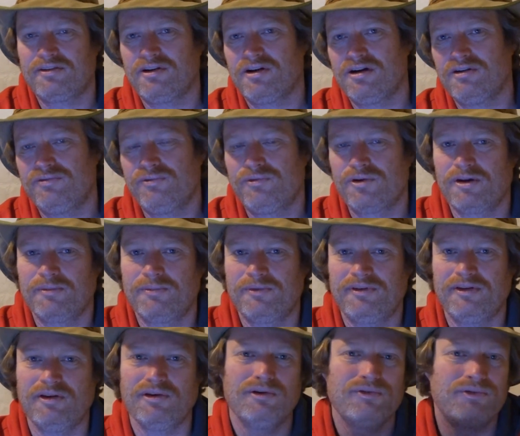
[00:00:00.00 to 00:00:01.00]
tar,
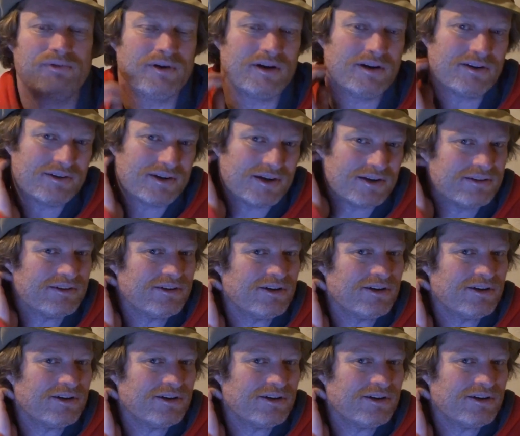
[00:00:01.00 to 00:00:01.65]
40% off-road. So it's